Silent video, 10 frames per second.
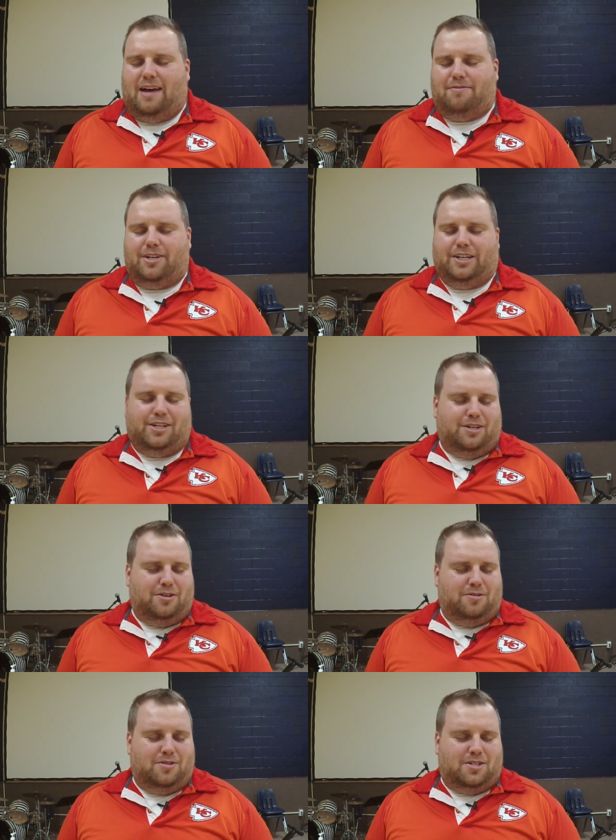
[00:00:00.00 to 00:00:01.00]
have the good
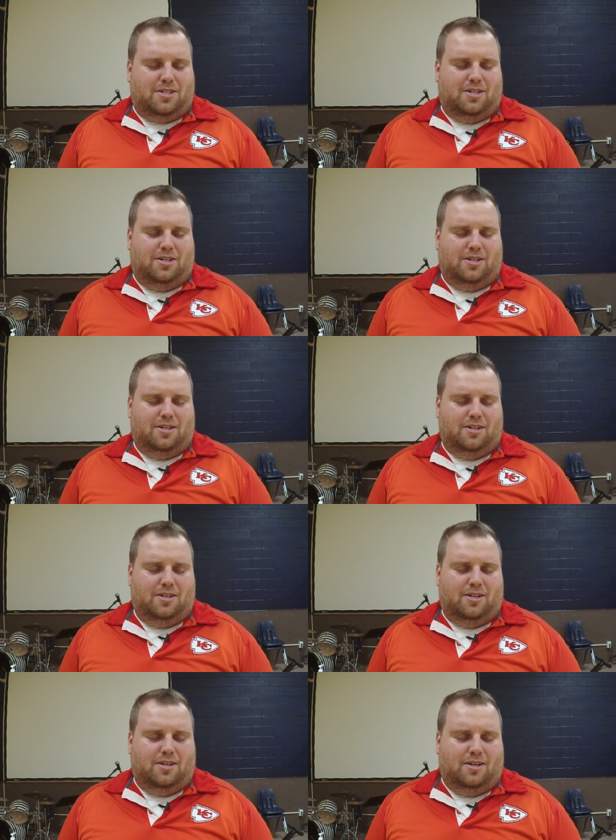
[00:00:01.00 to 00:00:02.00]
news
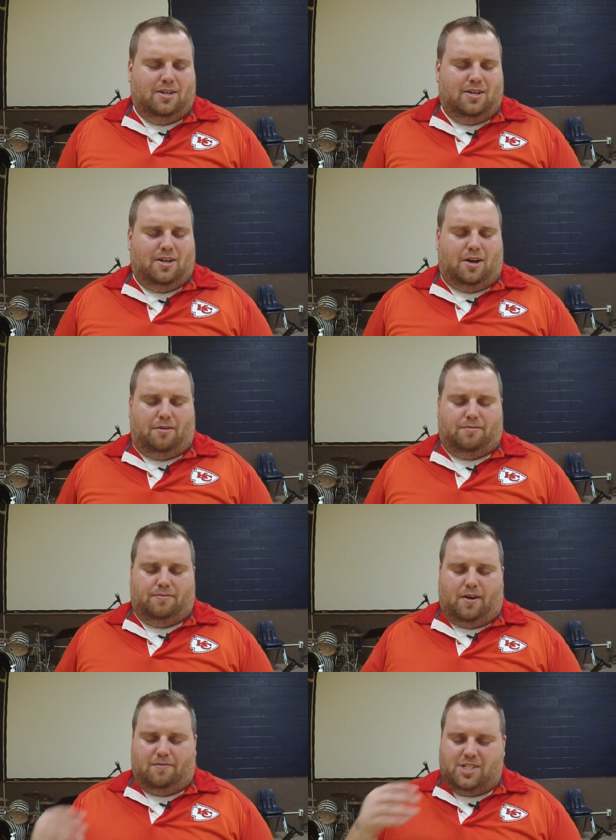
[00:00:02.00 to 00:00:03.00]

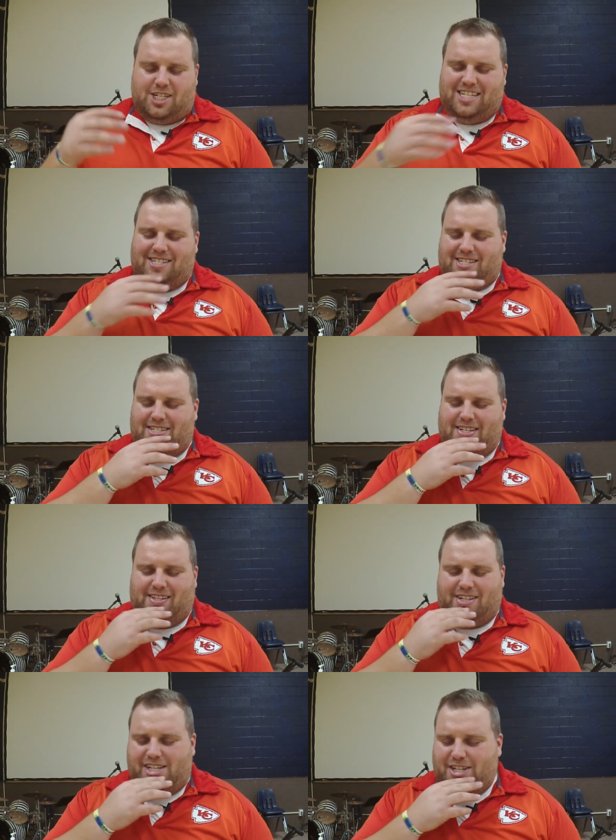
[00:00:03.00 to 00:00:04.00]
of Jesus
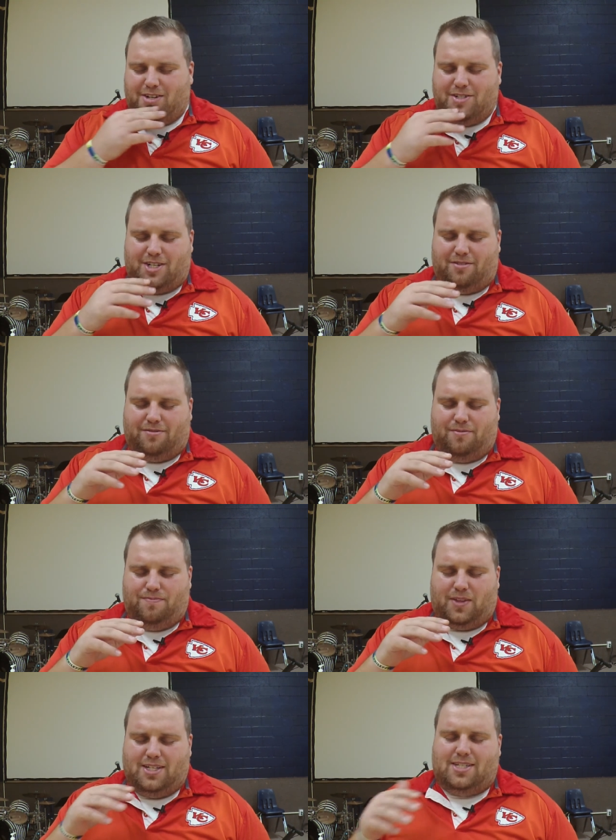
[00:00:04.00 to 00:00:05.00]
and the good news of
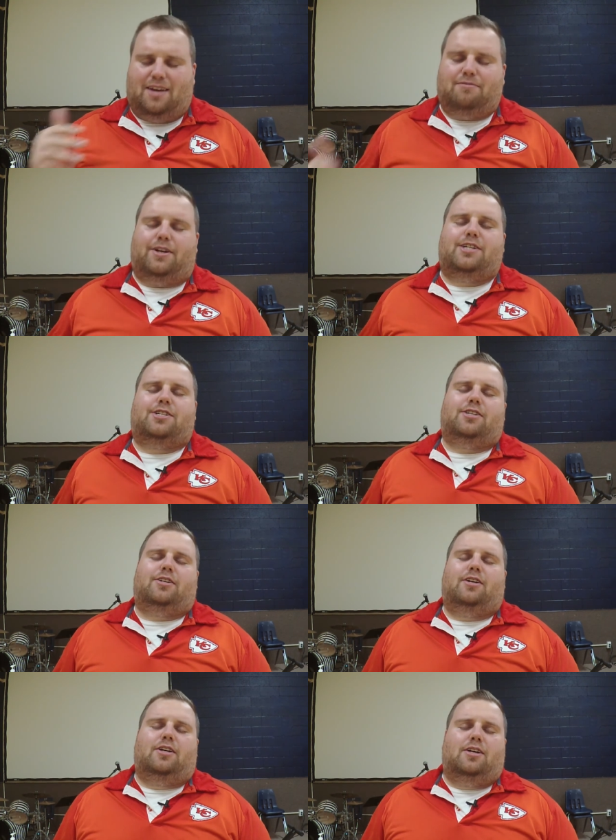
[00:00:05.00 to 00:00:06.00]

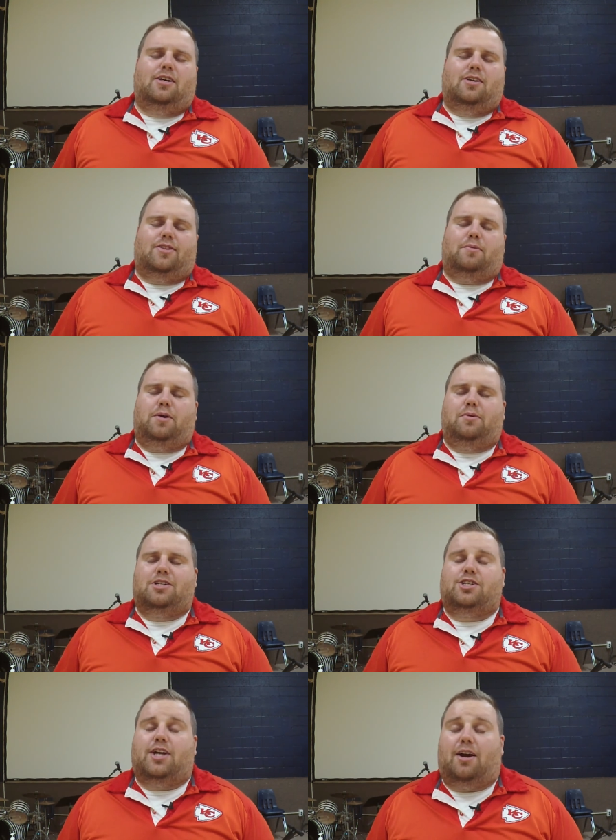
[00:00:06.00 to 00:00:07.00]
salvation, that we
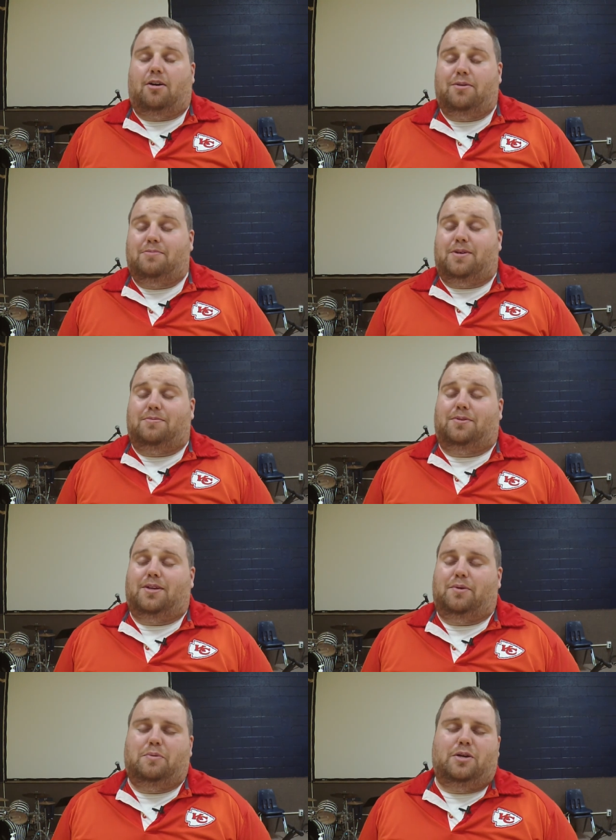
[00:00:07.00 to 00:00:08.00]
would share it with people,
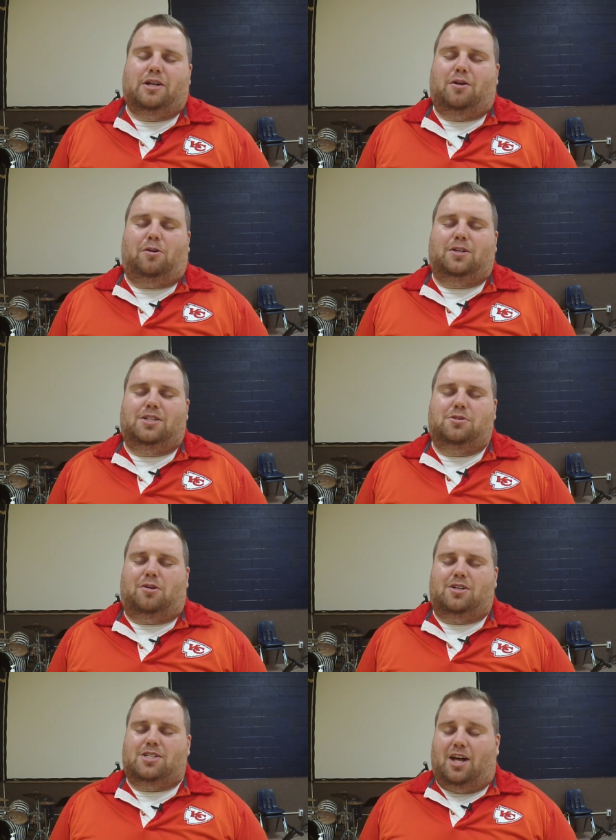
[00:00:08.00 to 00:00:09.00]
that we wouldn't hold it
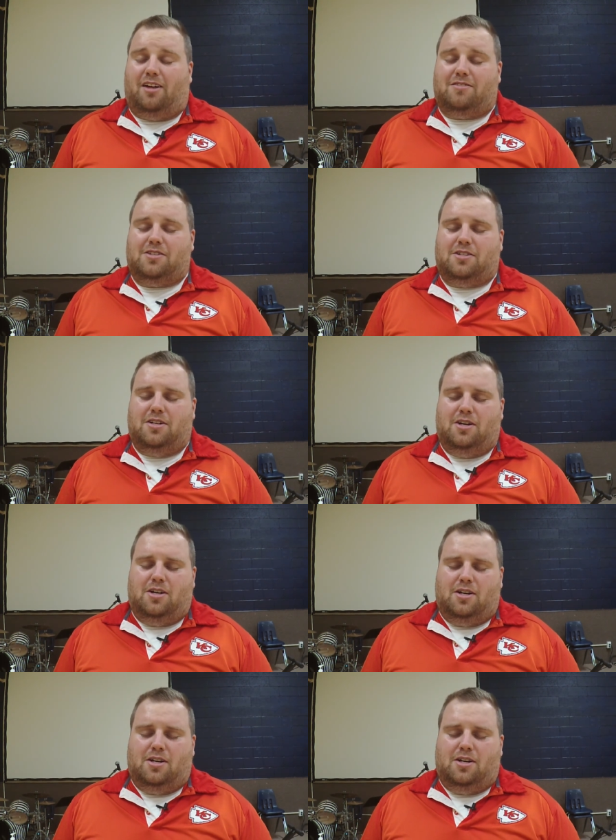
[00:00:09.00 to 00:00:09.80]
to ourselves,